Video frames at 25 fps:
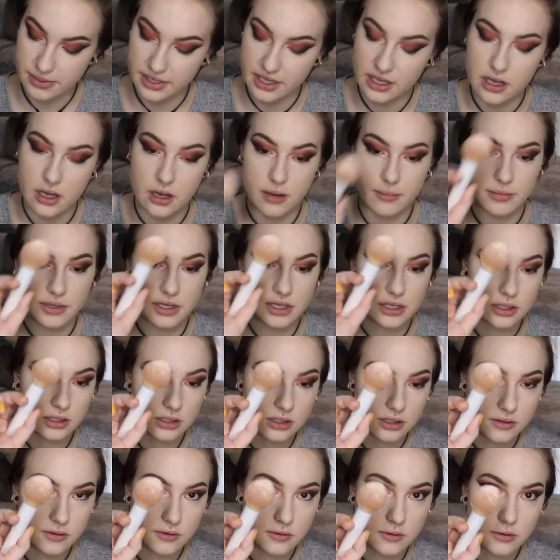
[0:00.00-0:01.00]
cut a
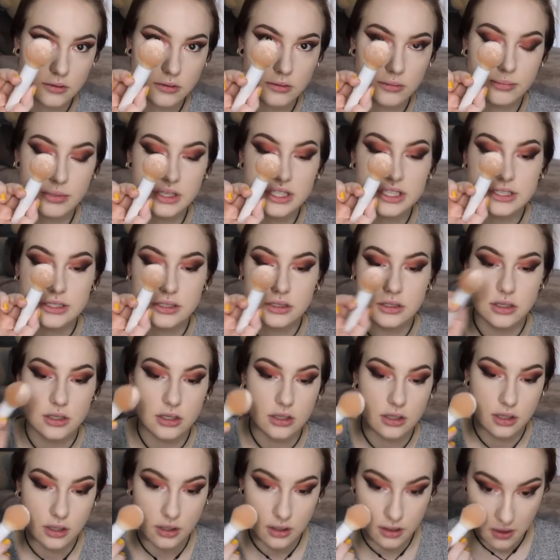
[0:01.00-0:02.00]
little bit,
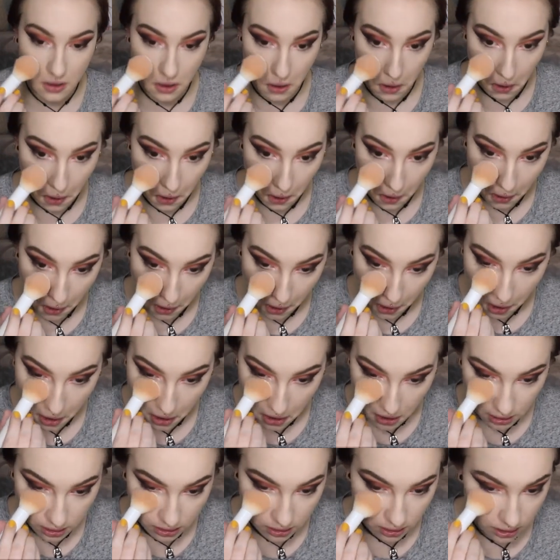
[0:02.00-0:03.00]

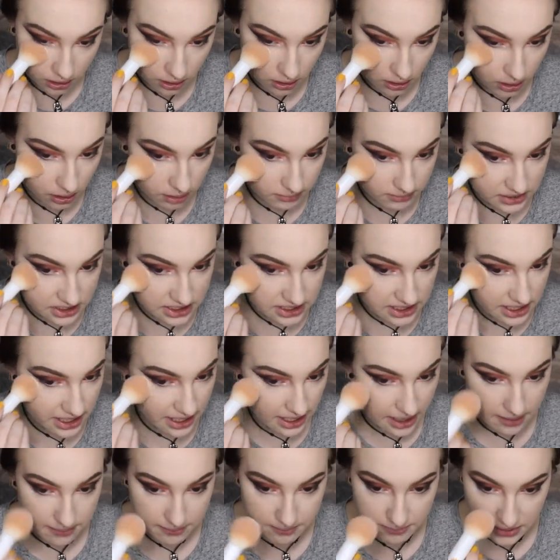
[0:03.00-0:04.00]
and I'm gonna
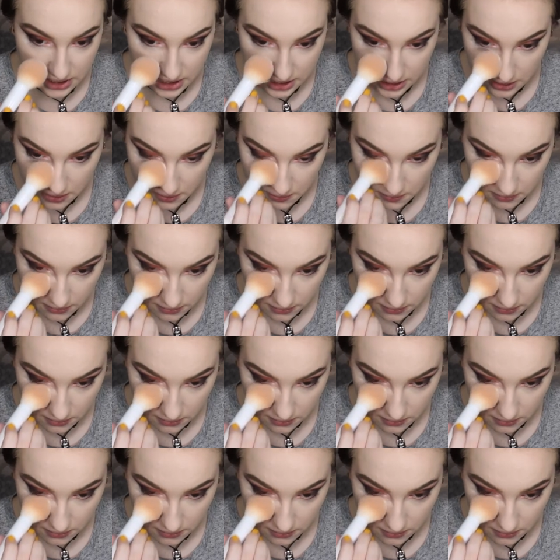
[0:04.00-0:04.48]
tap it in.